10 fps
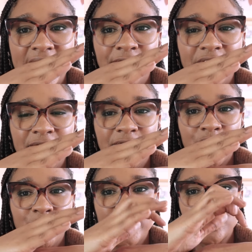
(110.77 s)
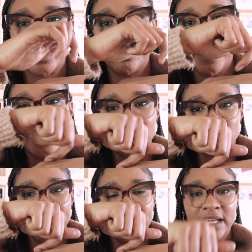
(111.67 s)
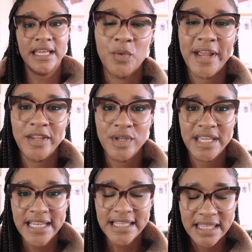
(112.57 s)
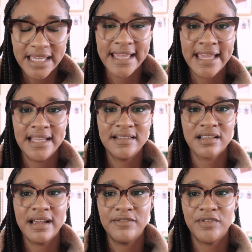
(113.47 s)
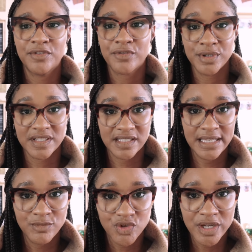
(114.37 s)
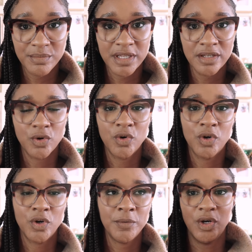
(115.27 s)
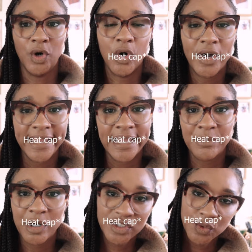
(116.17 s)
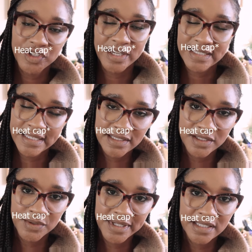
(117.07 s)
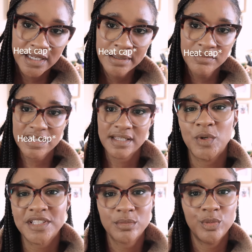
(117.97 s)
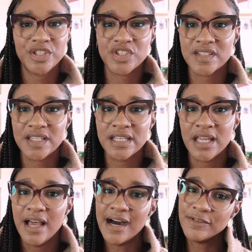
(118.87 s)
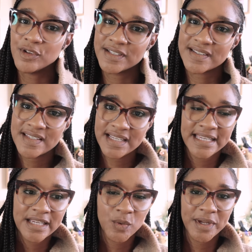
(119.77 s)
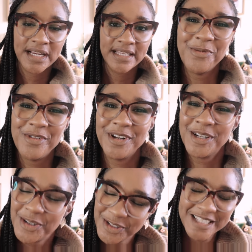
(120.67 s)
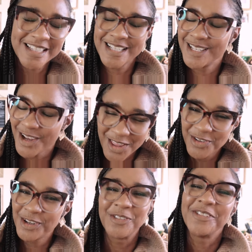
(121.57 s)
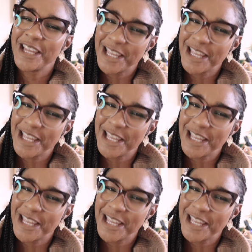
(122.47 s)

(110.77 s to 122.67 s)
and then for the moisture to penetrate. The way you heat the hair is either through a steam treatment or a hot hair mask, which I tend to do at times. Once the moisture's in, I've got to seal it in quickly with a good slather of